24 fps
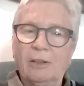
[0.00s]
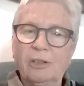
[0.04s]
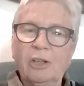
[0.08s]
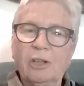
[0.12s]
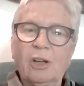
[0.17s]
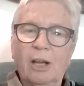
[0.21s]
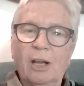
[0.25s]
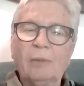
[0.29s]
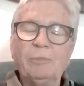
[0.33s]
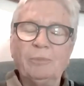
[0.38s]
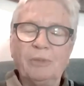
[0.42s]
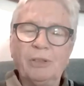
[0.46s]

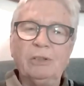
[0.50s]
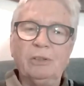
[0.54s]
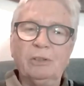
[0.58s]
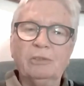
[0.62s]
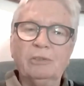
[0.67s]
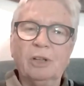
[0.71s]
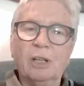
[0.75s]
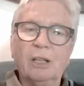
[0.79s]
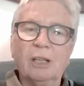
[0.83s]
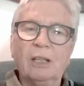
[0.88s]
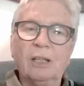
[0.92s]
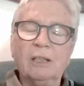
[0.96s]
You're
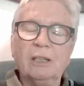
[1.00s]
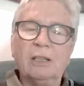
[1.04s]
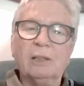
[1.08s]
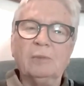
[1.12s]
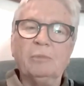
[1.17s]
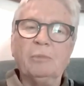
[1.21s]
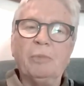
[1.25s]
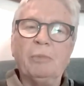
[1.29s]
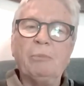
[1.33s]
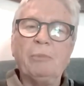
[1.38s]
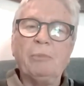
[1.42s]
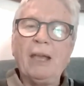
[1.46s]
absolutely right.
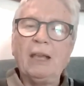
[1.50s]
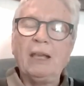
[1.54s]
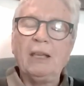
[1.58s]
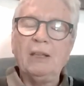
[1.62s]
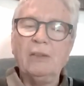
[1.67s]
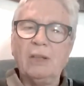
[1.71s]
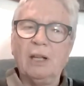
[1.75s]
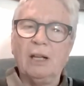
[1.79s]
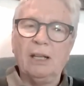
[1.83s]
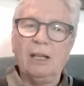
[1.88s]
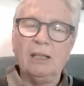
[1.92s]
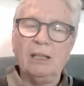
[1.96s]
And
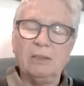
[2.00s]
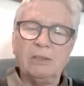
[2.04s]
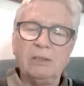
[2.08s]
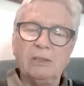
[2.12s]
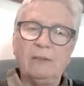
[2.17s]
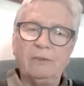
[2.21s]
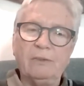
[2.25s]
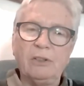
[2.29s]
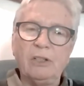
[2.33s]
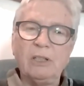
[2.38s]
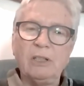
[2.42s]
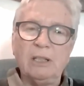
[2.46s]
back in the late
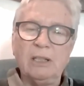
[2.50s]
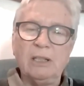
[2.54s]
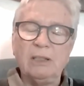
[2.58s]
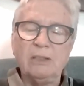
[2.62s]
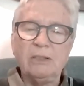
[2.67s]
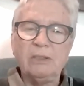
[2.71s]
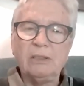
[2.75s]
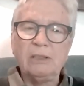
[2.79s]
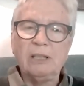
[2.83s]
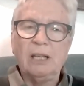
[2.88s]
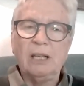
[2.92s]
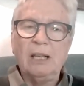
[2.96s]

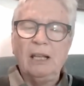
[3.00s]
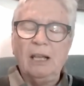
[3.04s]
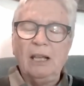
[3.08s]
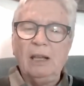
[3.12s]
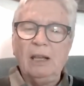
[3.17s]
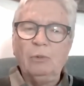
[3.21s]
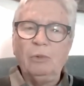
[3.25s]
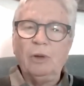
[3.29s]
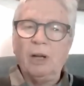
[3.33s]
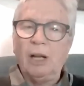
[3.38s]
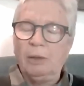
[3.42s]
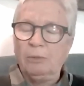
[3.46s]
70s,
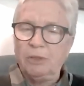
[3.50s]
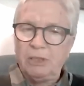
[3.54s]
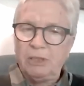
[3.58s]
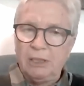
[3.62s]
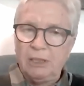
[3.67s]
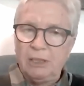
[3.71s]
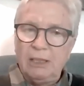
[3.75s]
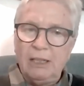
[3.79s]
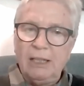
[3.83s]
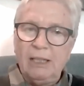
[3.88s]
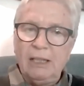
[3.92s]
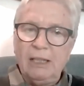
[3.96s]
when I
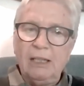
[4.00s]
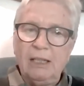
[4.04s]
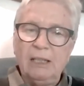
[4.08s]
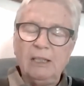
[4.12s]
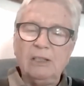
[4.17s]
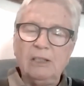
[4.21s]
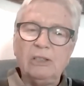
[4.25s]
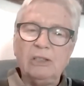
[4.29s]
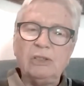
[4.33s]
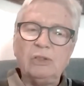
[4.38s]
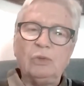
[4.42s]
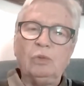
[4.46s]
was in
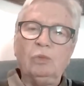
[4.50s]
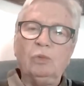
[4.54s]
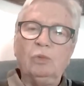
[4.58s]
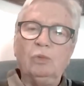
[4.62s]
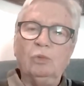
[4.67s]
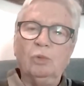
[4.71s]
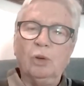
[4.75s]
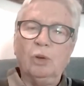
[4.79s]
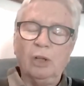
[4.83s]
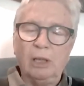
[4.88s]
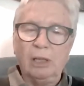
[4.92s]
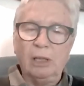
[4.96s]
Leeds
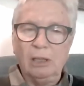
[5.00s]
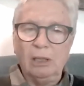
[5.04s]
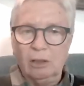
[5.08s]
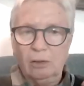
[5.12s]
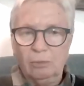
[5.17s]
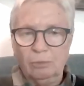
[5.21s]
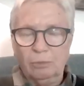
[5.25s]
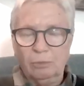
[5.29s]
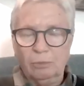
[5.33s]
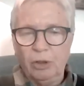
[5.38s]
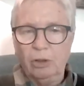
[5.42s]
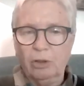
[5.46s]
working
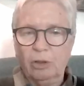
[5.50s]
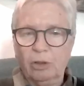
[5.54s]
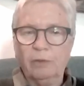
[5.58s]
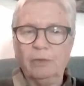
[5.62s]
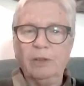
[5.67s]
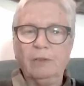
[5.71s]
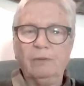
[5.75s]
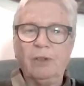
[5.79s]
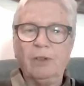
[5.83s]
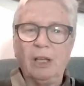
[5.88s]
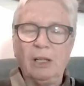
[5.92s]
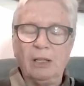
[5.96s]
on
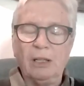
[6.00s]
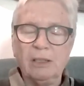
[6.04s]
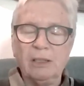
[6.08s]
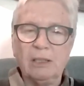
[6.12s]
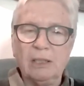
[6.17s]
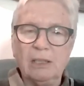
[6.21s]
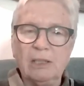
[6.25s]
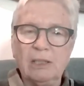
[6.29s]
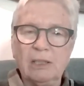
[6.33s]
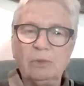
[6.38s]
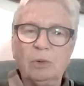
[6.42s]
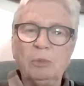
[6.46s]
pornography and
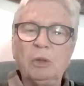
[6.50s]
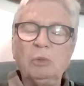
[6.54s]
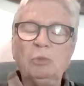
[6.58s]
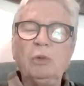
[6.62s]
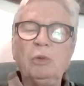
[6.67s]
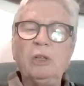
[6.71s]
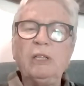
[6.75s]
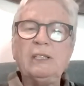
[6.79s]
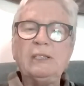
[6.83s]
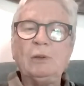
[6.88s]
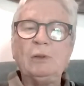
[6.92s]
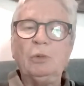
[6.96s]
violence against
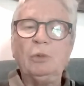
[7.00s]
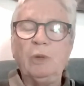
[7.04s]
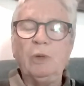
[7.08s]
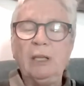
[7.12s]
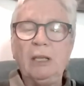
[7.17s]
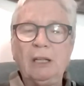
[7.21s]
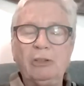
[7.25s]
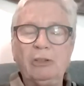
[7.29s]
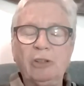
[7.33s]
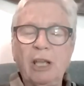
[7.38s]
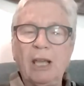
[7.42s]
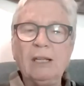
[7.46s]
women,
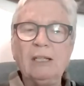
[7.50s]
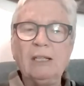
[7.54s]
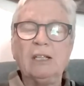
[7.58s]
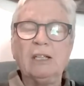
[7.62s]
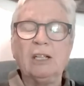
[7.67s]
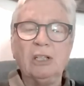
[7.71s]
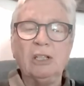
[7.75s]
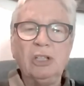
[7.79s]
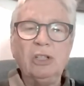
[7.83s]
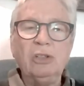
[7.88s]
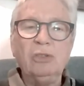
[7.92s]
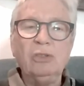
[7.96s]
we
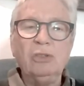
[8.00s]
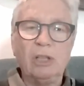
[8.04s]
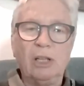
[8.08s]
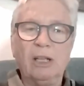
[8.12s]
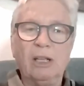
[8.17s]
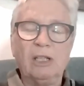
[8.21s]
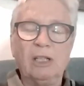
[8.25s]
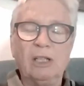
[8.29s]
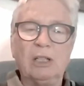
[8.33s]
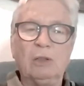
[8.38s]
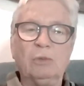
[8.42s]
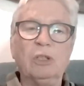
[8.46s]
created a
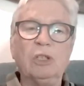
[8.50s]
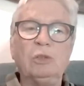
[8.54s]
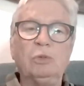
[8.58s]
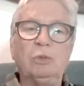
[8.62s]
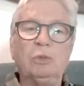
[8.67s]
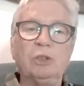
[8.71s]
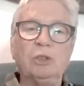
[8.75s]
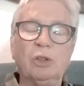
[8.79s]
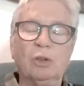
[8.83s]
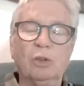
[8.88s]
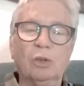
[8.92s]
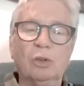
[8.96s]
newsletter
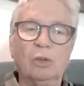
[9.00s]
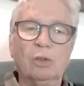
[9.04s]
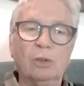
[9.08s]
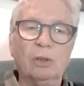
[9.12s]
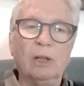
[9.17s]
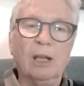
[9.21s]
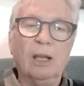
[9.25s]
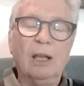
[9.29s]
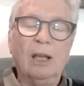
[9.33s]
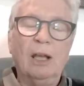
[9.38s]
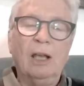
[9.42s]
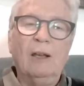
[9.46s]
which was
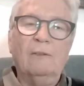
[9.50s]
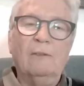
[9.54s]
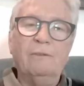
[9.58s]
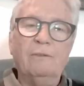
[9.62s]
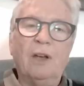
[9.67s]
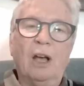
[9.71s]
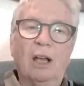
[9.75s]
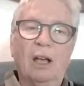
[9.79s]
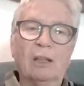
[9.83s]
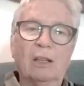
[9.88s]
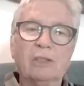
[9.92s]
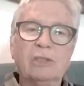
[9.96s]
called
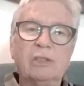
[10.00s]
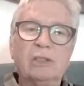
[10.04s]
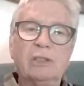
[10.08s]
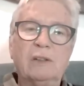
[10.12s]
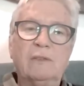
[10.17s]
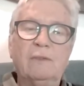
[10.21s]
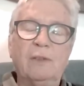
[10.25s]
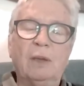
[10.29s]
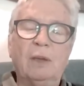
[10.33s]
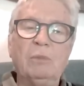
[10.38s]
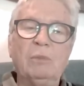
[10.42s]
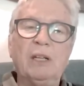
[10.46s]

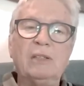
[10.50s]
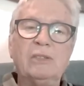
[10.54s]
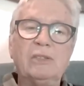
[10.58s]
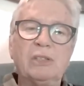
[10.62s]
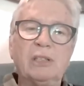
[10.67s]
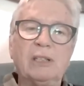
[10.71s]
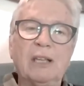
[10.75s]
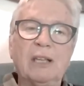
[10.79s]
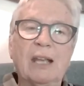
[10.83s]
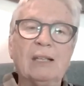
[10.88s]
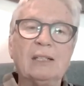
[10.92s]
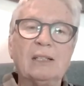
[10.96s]
FAST,
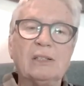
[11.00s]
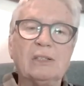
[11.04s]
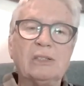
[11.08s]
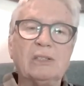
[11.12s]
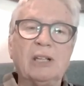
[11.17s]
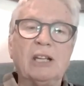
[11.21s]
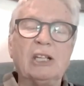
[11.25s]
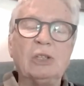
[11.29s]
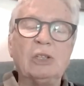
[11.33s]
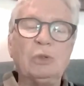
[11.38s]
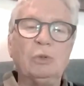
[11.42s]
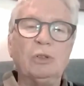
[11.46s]
Feminists
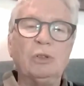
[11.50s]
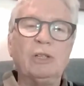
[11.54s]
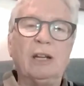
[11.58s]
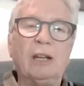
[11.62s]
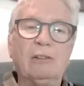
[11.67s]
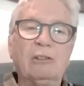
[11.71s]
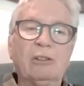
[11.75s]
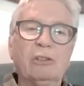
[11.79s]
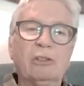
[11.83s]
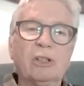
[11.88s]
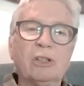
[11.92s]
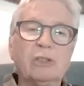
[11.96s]
Against Sexual
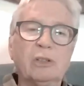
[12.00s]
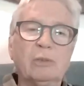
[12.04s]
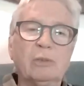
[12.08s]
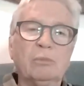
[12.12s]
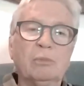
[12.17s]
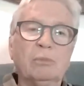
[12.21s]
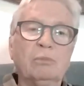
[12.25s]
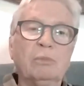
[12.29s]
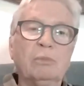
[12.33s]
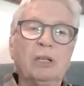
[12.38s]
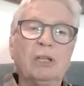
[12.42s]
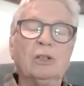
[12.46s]

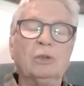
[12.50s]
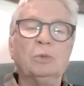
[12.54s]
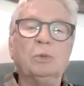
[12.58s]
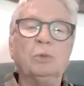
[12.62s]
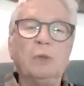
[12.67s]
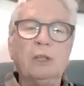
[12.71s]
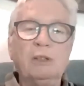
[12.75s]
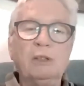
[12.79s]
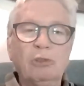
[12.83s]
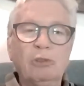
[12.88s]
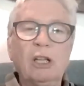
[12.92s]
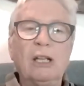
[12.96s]
Terrorism,
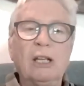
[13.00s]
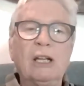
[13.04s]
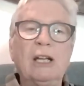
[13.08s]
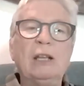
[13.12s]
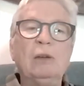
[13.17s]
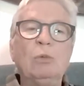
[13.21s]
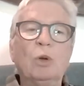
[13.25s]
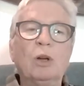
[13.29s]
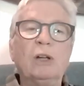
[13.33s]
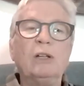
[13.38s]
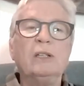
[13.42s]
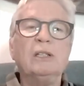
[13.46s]
because we
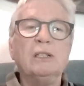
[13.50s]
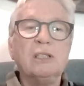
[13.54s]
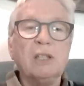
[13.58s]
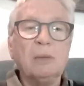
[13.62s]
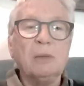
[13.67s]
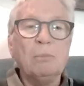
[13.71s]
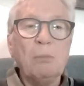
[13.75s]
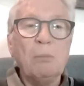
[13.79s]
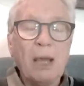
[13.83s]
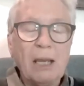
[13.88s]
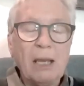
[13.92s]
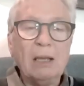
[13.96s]
really wanted
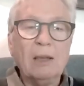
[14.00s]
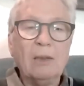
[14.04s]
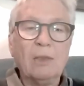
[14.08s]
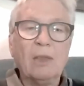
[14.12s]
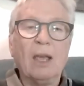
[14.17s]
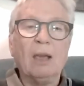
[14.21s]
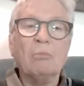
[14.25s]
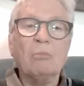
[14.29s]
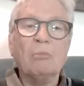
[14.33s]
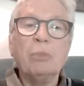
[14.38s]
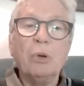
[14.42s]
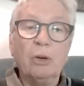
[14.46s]
to make
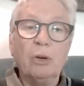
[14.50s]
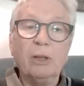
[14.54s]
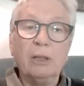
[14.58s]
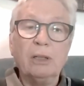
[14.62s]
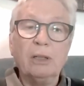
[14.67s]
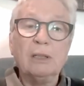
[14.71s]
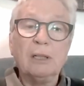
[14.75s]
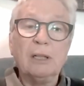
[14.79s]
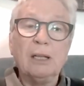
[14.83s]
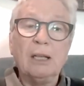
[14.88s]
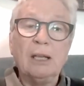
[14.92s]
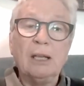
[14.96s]
that point.